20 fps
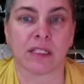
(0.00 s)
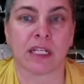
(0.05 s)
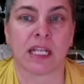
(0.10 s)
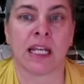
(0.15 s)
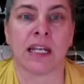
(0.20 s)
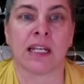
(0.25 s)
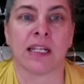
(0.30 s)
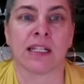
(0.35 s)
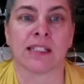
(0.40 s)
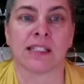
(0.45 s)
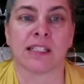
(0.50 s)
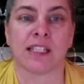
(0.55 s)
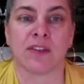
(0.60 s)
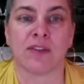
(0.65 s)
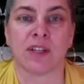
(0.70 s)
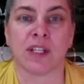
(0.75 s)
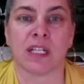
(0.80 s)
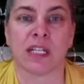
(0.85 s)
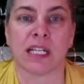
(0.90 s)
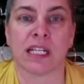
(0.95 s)
and
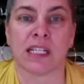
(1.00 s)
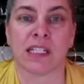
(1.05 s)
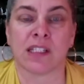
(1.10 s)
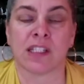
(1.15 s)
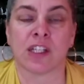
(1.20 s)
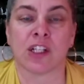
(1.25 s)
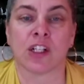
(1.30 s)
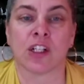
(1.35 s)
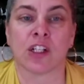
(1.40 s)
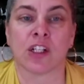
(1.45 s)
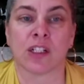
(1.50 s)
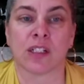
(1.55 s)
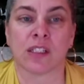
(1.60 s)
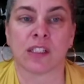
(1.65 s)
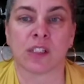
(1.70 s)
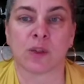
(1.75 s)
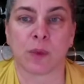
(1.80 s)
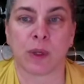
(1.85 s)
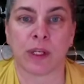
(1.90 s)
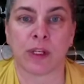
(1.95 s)
stevia is a good
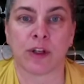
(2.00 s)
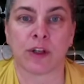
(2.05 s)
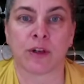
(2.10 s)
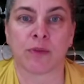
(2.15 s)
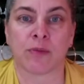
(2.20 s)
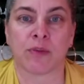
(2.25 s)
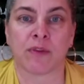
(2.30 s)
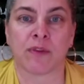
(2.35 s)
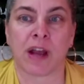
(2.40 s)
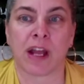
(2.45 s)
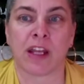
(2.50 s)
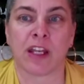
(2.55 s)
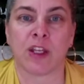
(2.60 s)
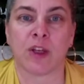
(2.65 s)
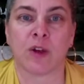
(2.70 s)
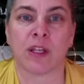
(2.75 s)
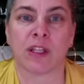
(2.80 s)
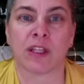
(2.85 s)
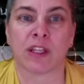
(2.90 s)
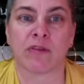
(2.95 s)
sweetener, providing
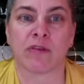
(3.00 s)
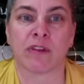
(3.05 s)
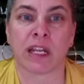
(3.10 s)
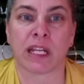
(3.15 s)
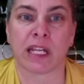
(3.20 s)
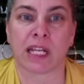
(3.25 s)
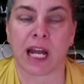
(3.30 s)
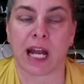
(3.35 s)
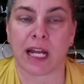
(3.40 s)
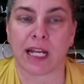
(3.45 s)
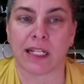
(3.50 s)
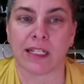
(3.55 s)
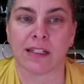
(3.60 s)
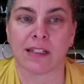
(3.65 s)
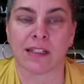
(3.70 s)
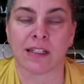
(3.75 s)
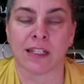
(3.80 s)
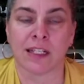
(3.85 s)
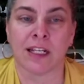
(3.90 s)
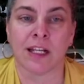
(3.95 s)
you get the right
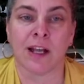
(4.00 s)
kind.